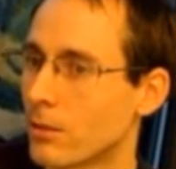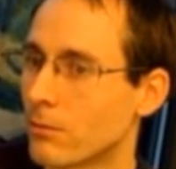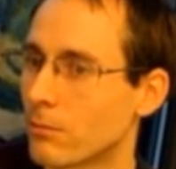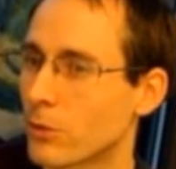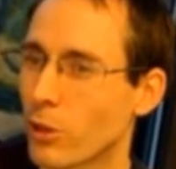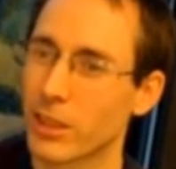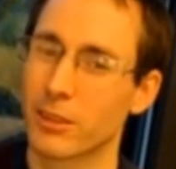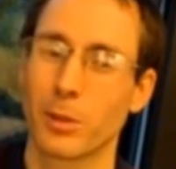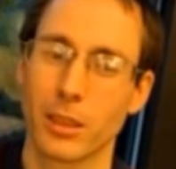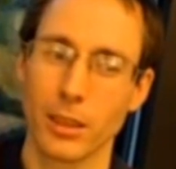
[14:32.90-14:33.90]
So at the
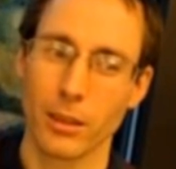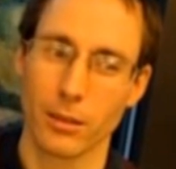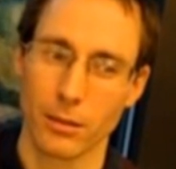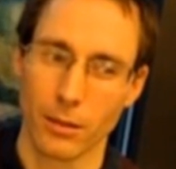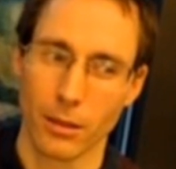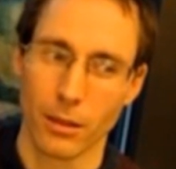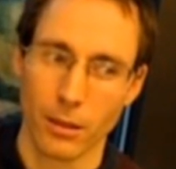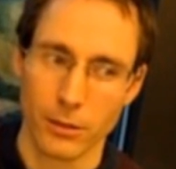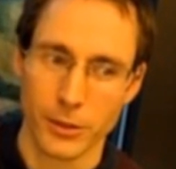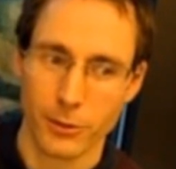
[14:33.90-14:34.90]
beginning,
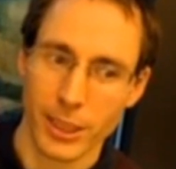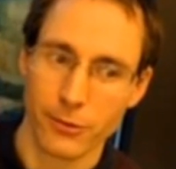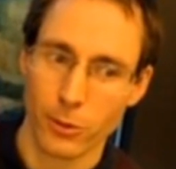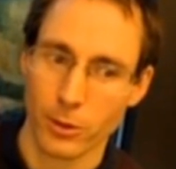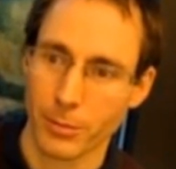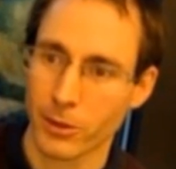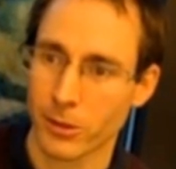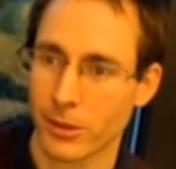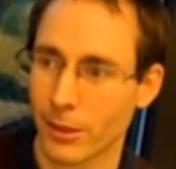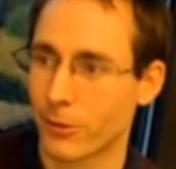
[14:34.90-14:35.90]
stressful
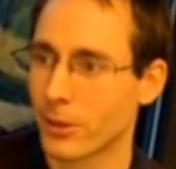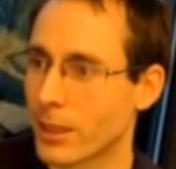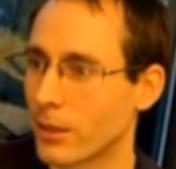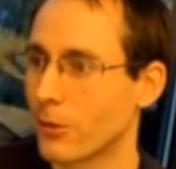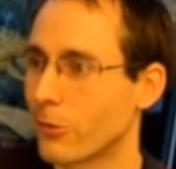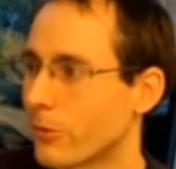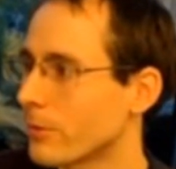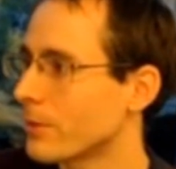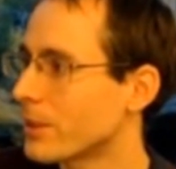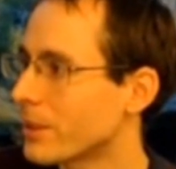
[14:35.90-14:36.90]
because you have to kind of
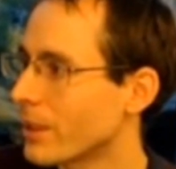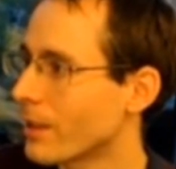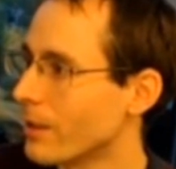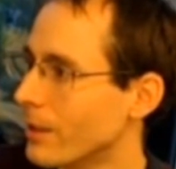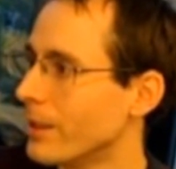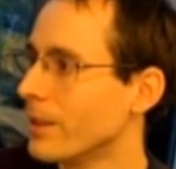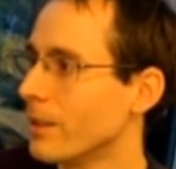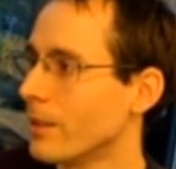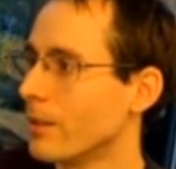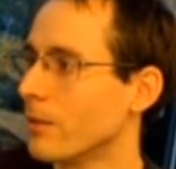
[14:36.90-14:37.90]
settle
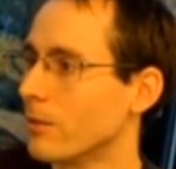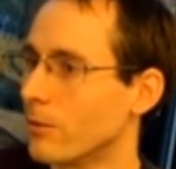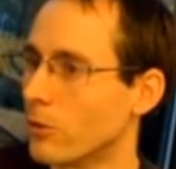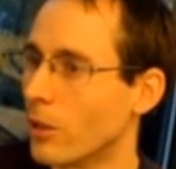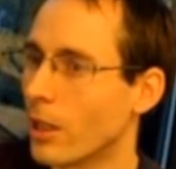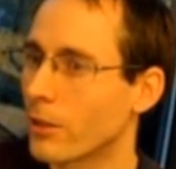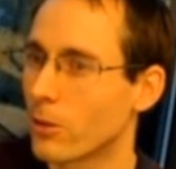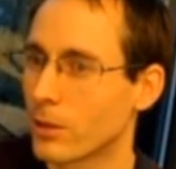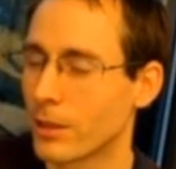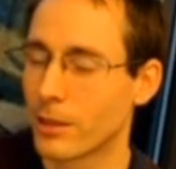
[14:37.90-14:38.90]
in not
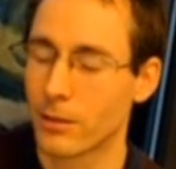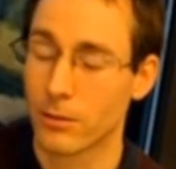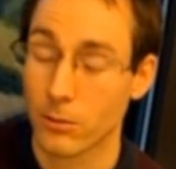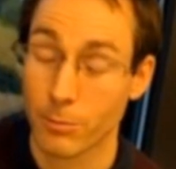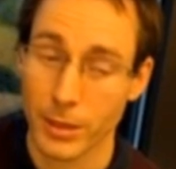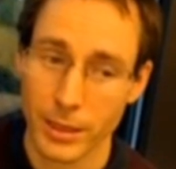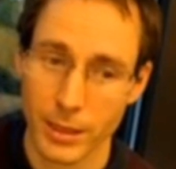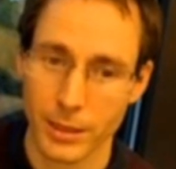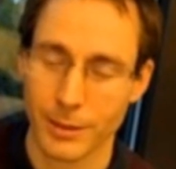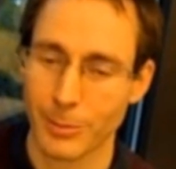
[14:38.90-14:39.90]
only a new
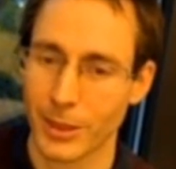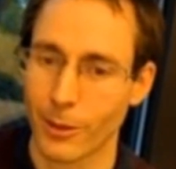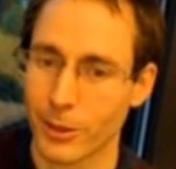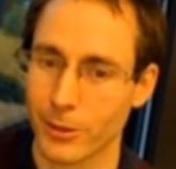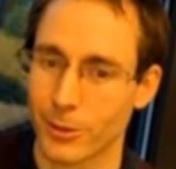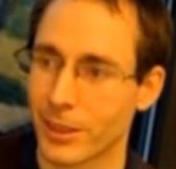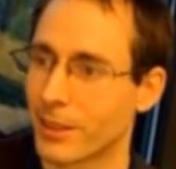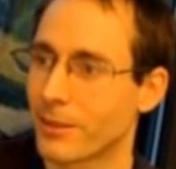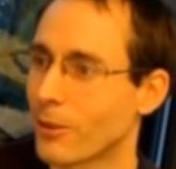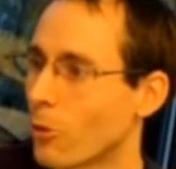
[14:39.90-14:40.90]
place, but also that
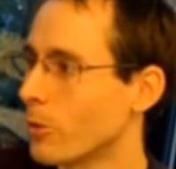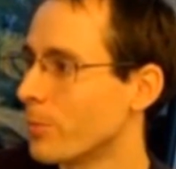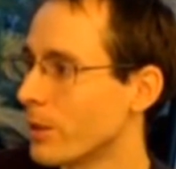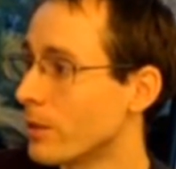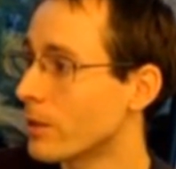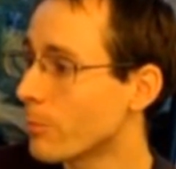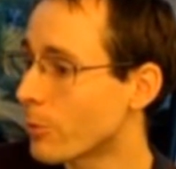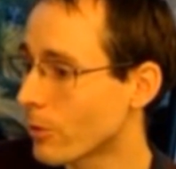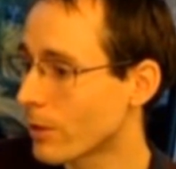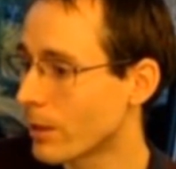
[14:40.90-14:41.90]
whole PhD
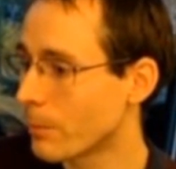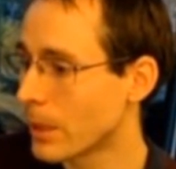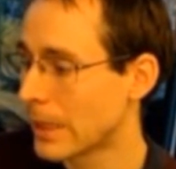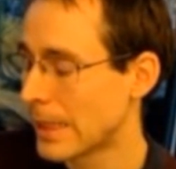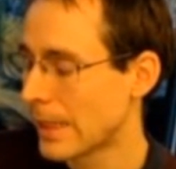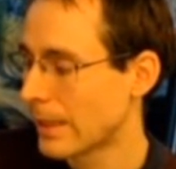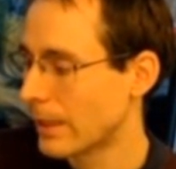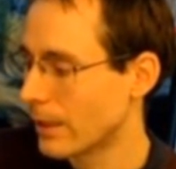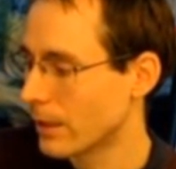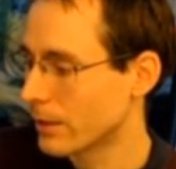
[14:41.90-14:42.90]
program.
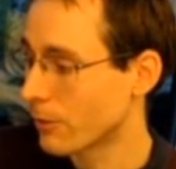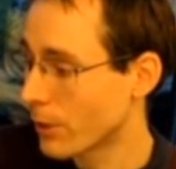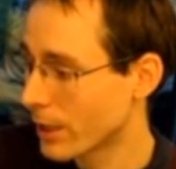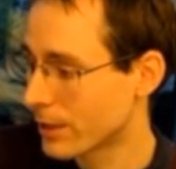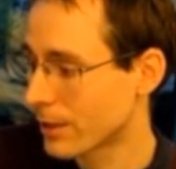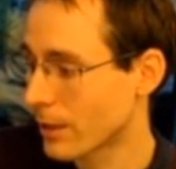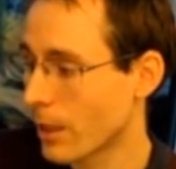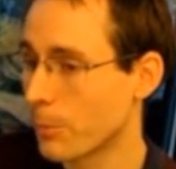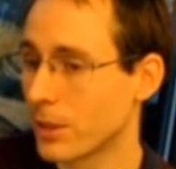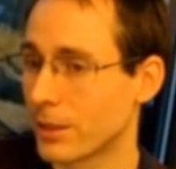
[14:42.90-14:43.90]
The way it's set
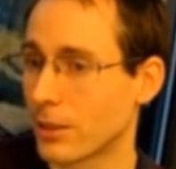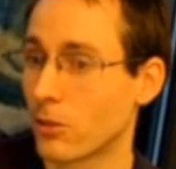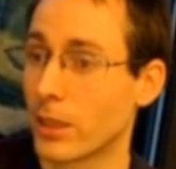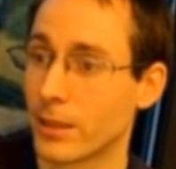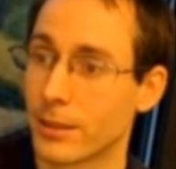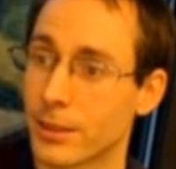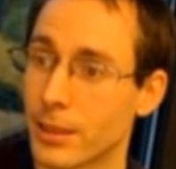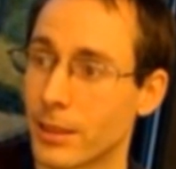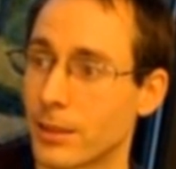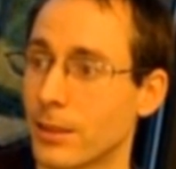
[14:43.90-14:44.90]
up in the United
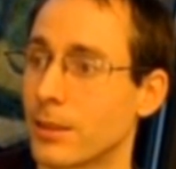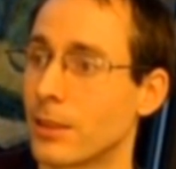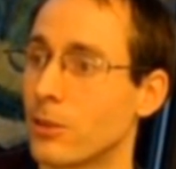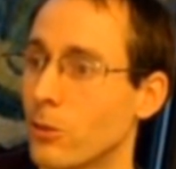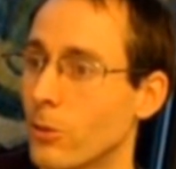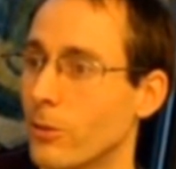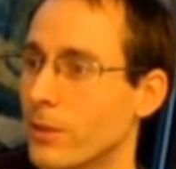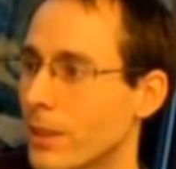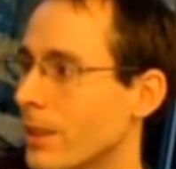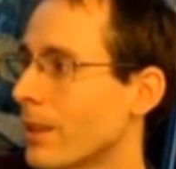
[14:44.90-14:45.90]
States is that you
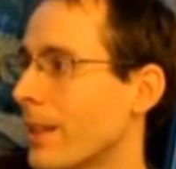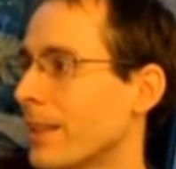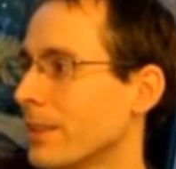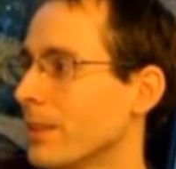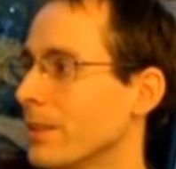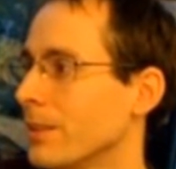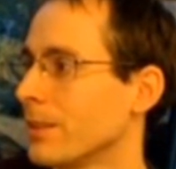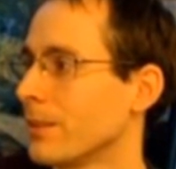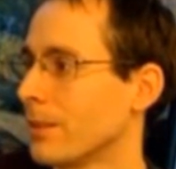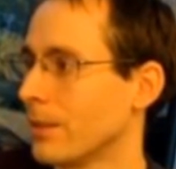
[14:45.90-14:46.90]
take
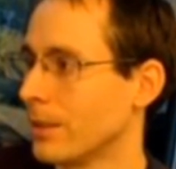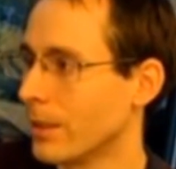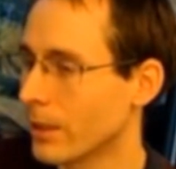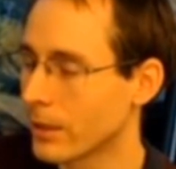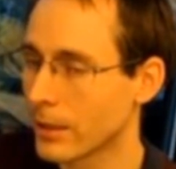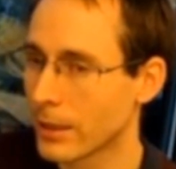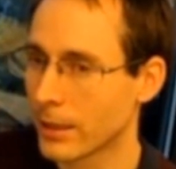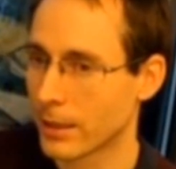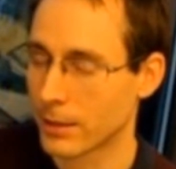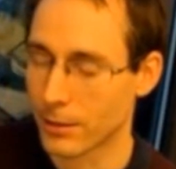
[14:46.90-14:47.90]
classes again
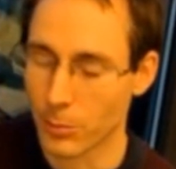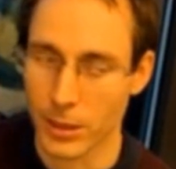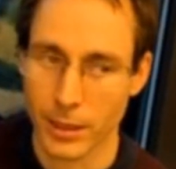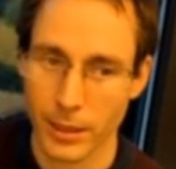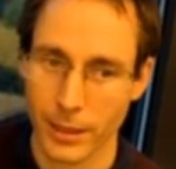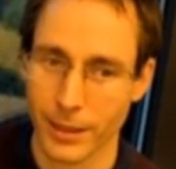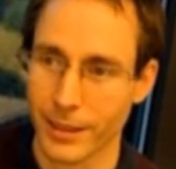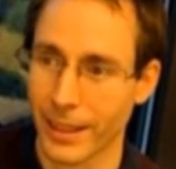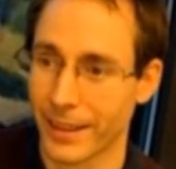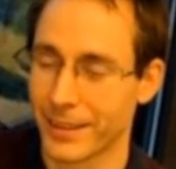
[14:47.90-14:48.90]
at the beginning, and
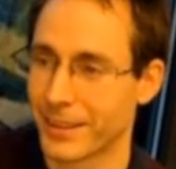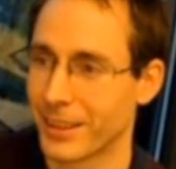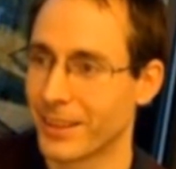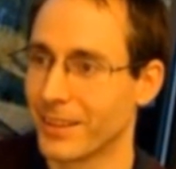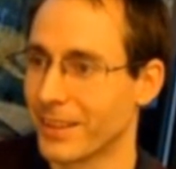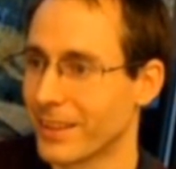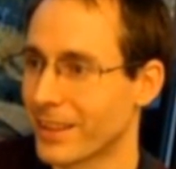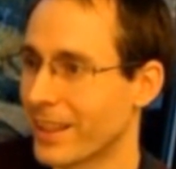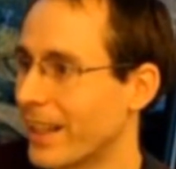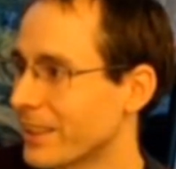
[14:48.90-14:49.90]
I hadn't taken
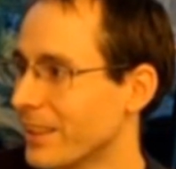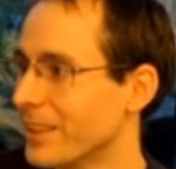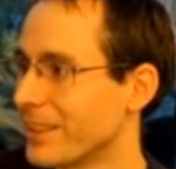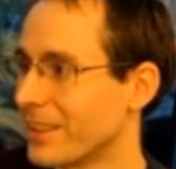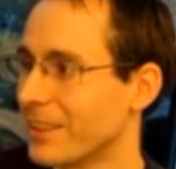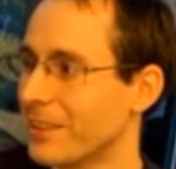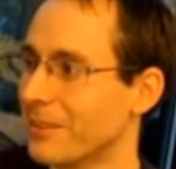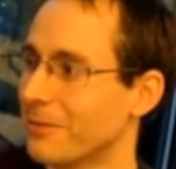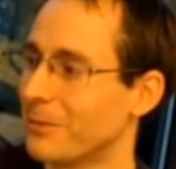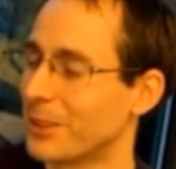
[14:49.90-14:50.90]
classes in
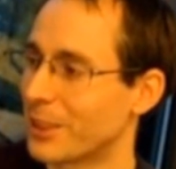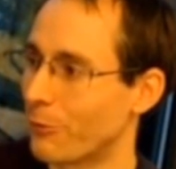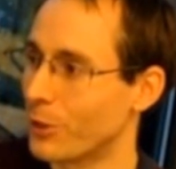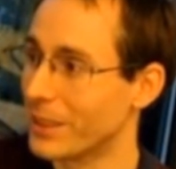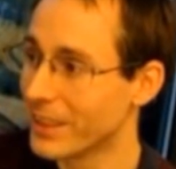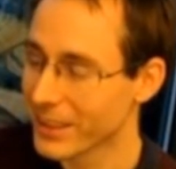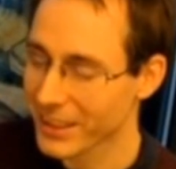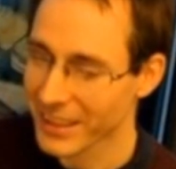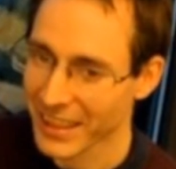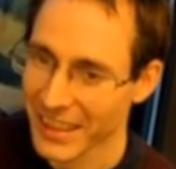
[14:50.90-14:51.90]
several
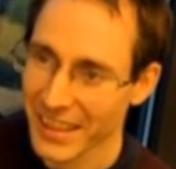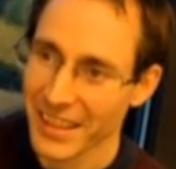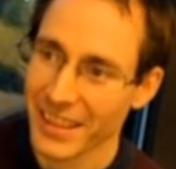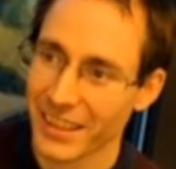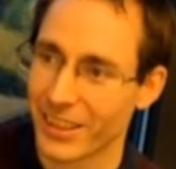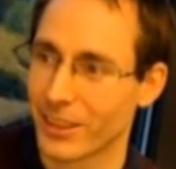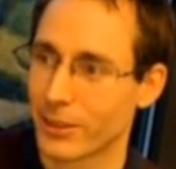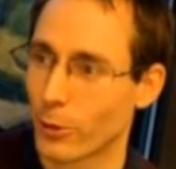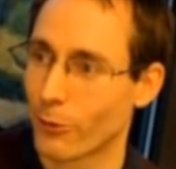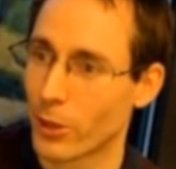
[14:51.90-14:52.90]
years.
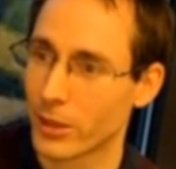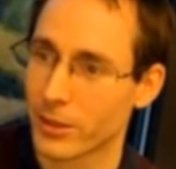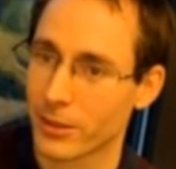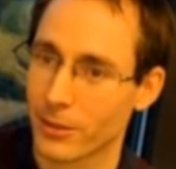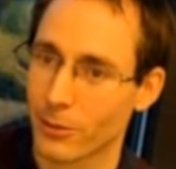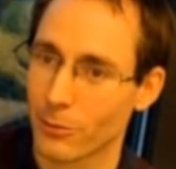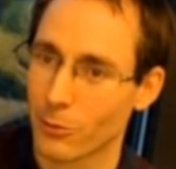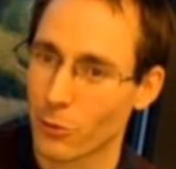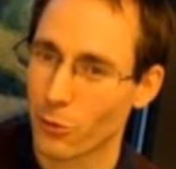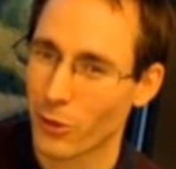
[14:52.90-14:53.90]
So it was
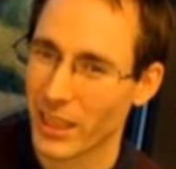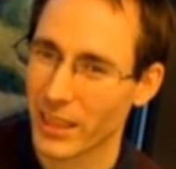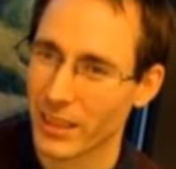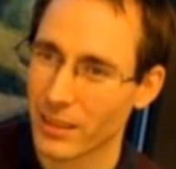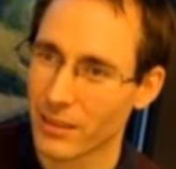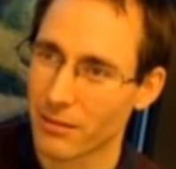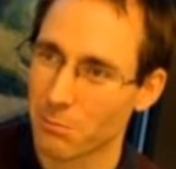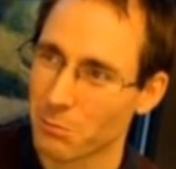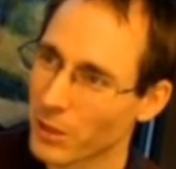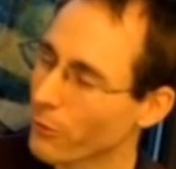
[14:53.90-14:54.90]
quite
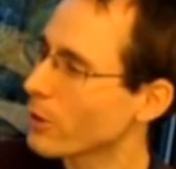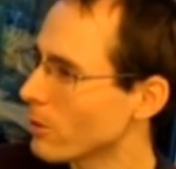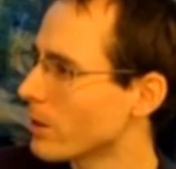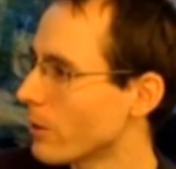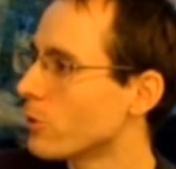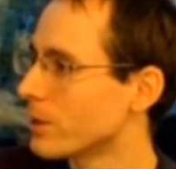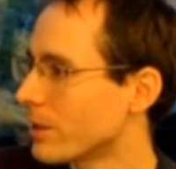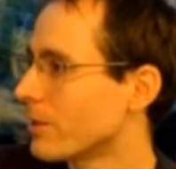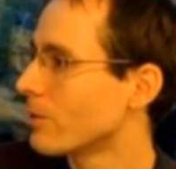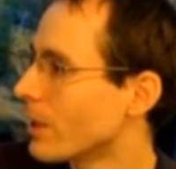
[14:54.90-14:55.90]
difficult, I would
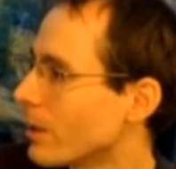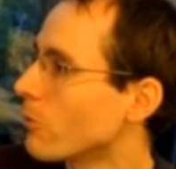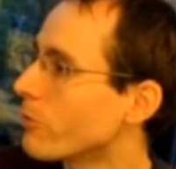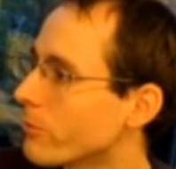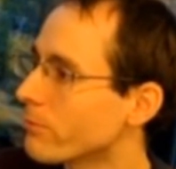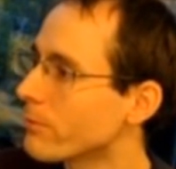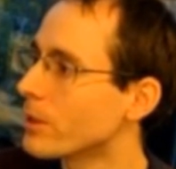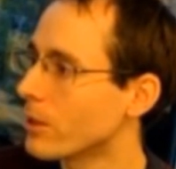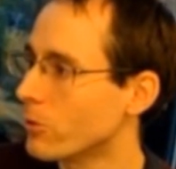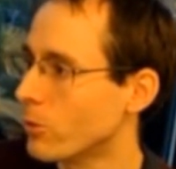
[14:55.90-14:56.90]
say, to kind of
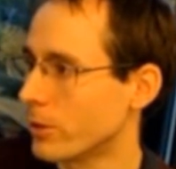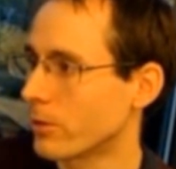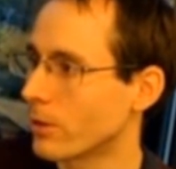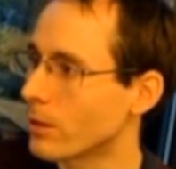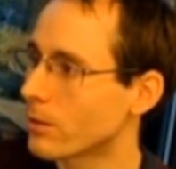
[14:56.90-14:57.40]
get used to it.